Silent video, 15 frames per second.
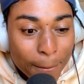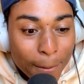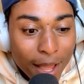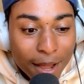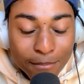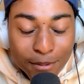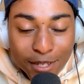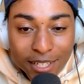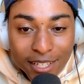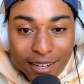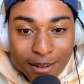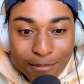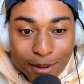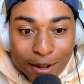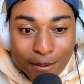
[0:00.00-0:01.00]
I'm
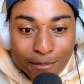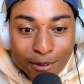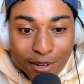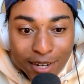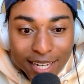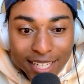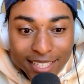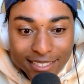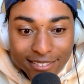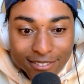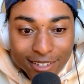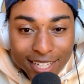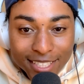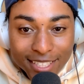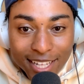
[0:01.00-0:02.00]
good. I'm great.
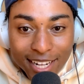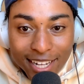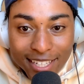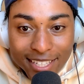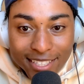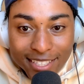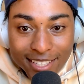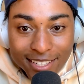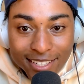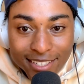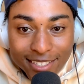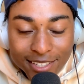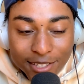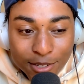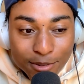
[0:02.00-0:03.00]
Great that I get
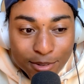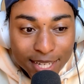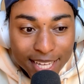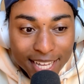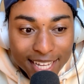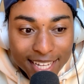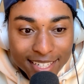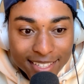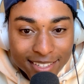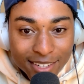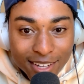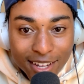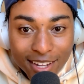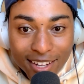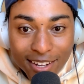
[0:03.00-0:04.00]
to see you
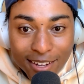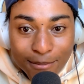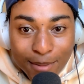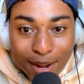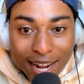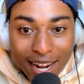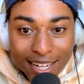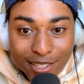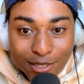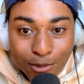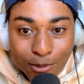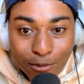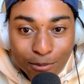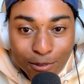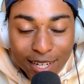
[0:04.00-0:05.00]
again, my high
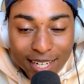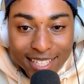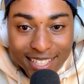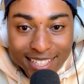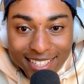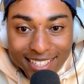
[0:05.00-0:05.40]
school friend.